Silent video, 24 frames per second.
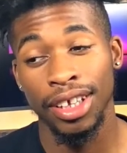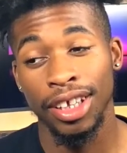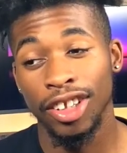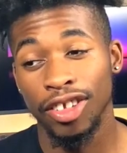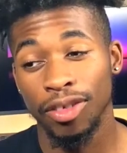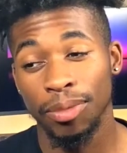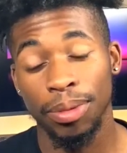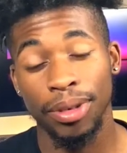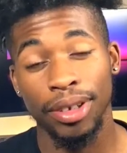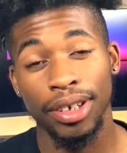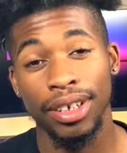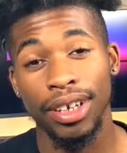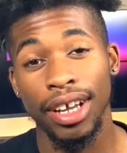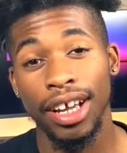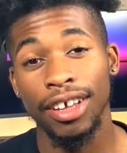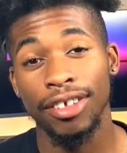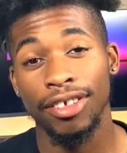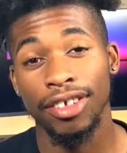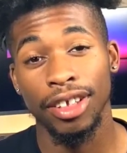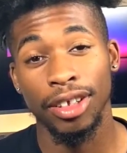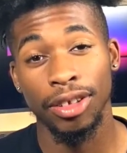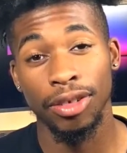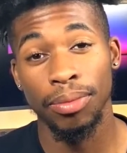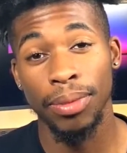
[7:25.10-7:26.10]
pretty nice,
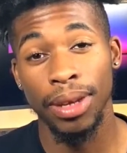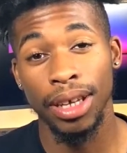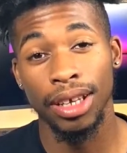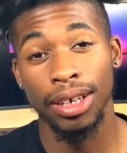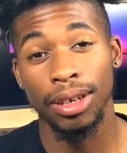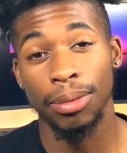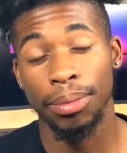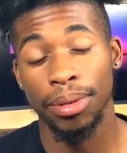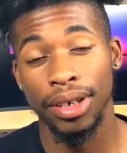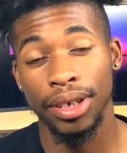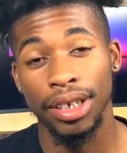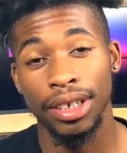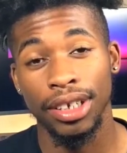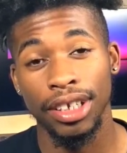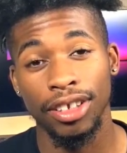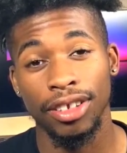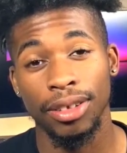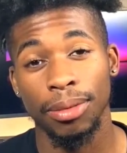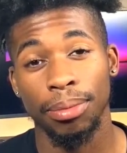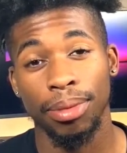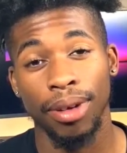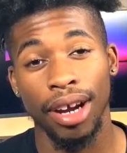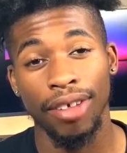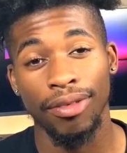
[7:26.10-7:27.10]
and you making a pretty
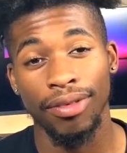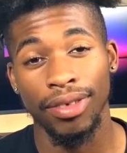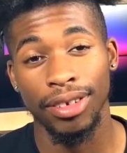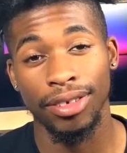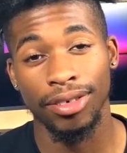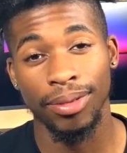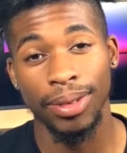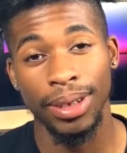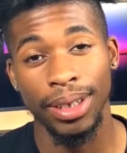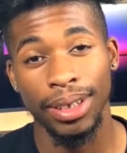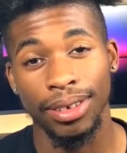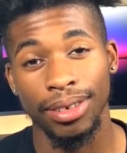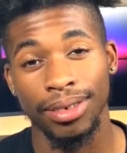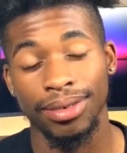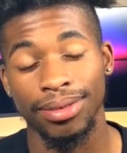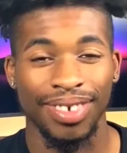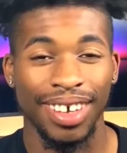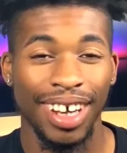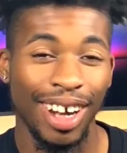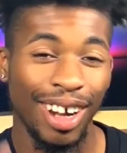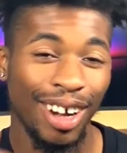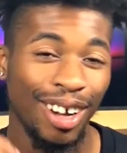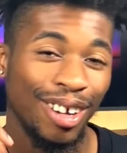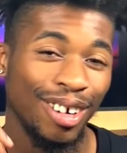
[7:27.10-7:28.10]
decent profit as well.
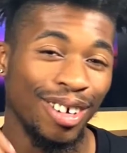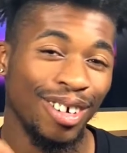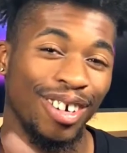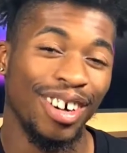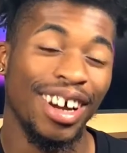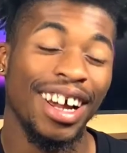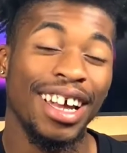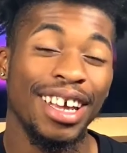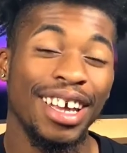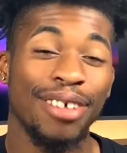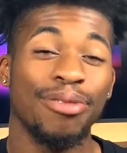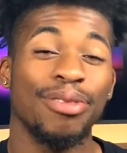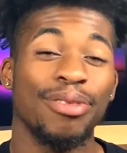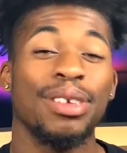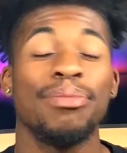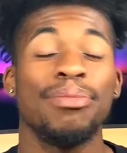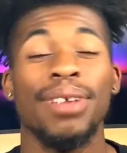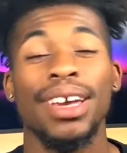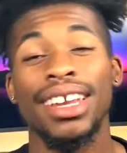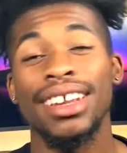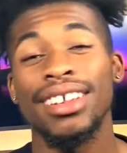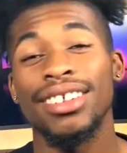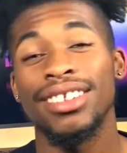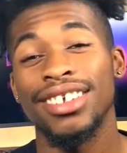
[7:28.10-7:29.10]
All right, and we
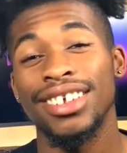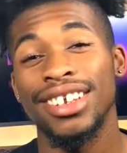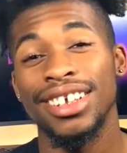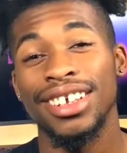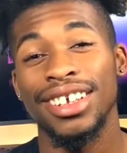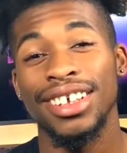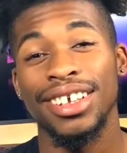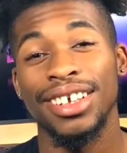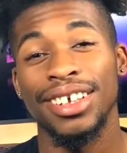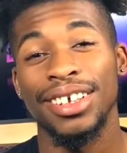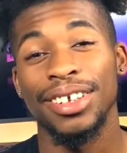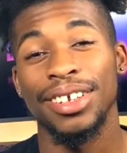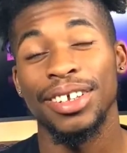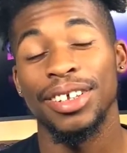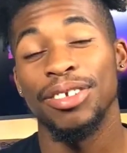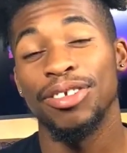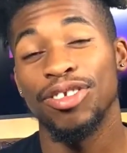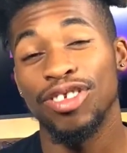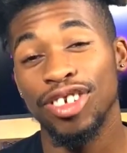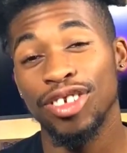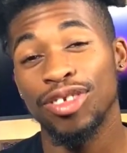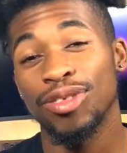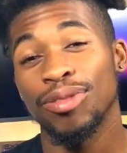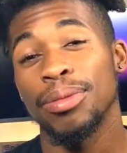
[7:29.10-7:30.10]
made it to the end. And
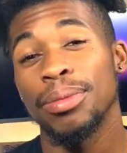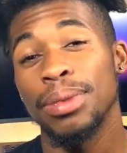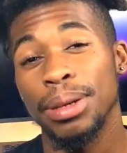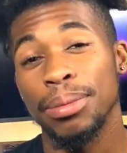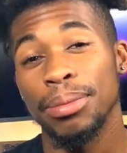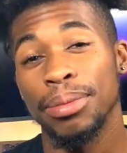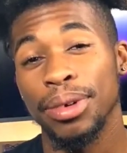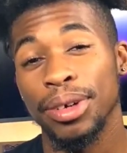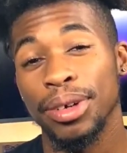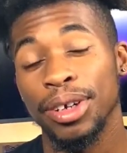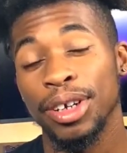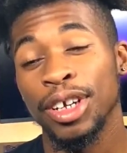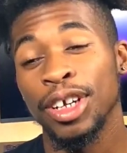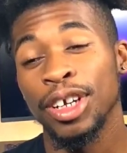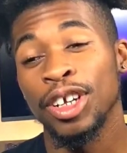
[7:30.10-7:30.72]
just remember,